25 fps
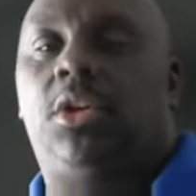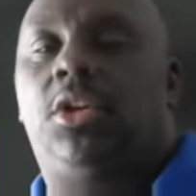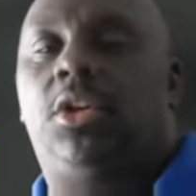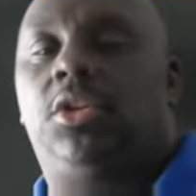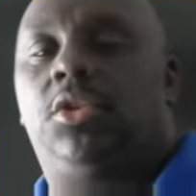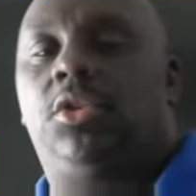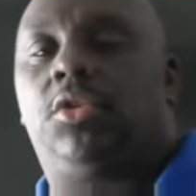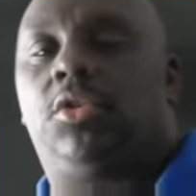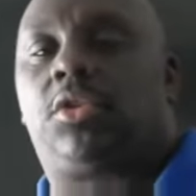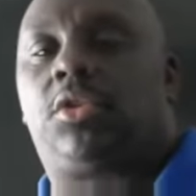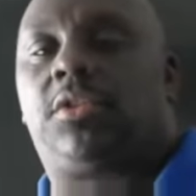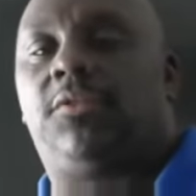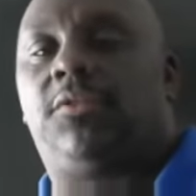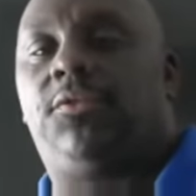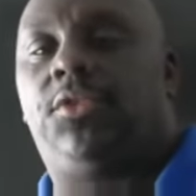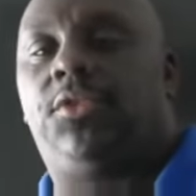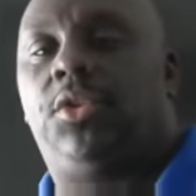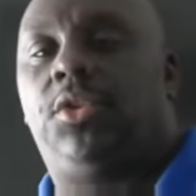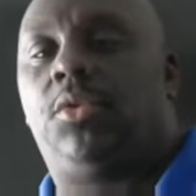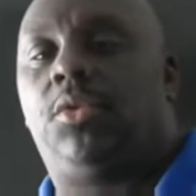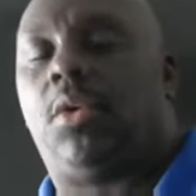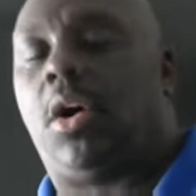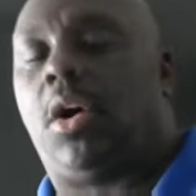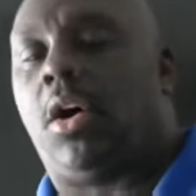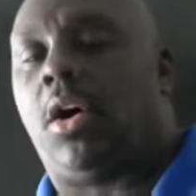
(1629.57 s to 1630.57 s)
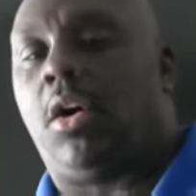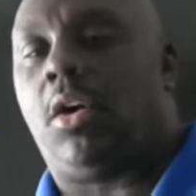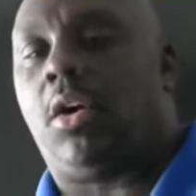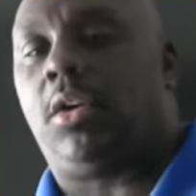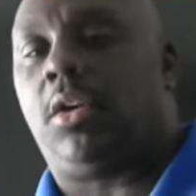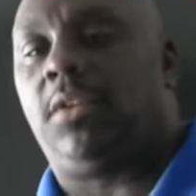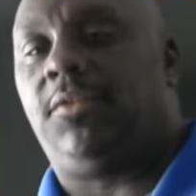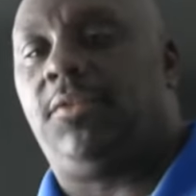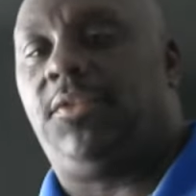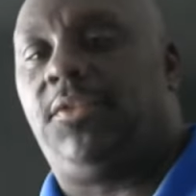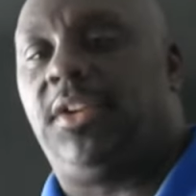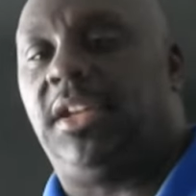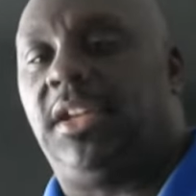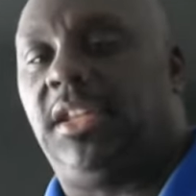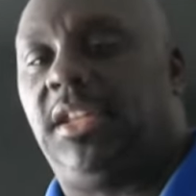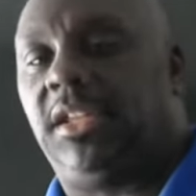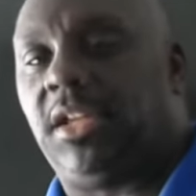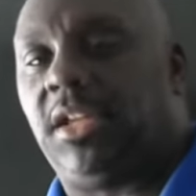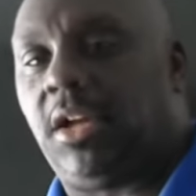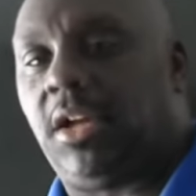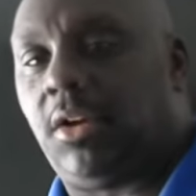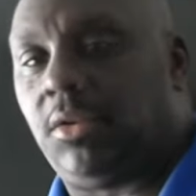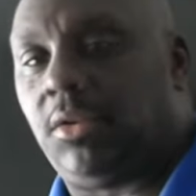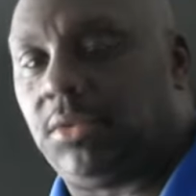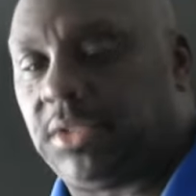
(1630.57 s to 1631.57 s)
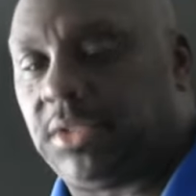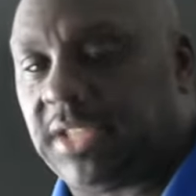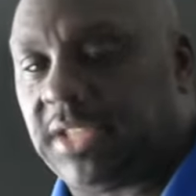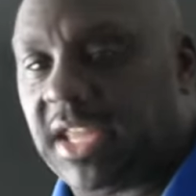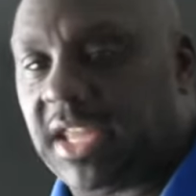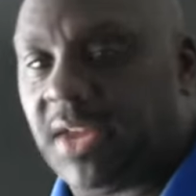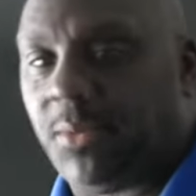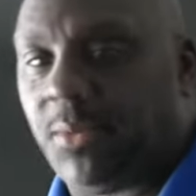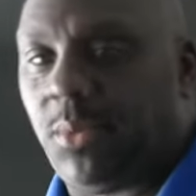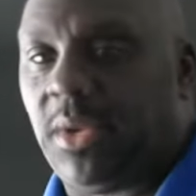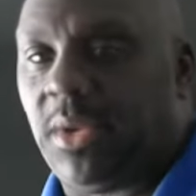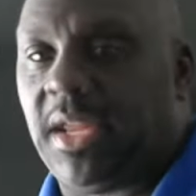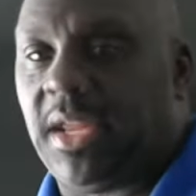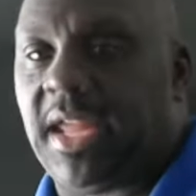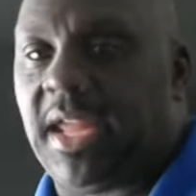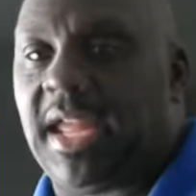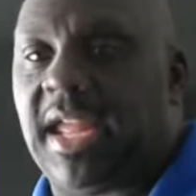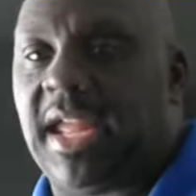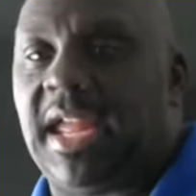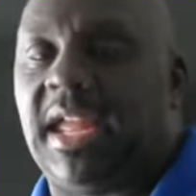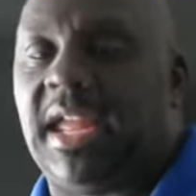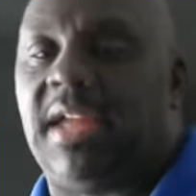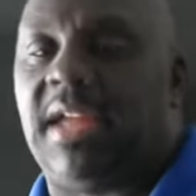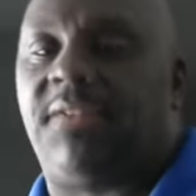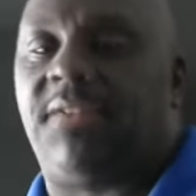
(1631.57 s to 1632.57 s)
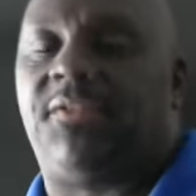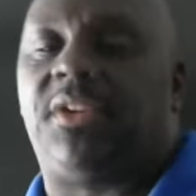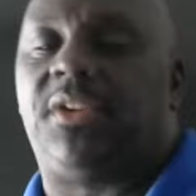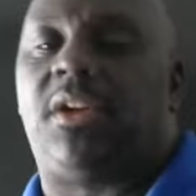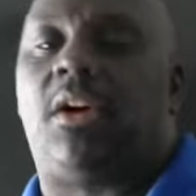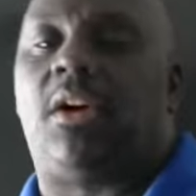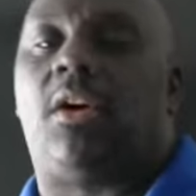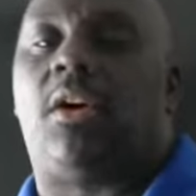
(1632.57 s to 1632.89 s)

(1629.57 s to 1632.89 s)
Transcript: you can view all the videos that we have and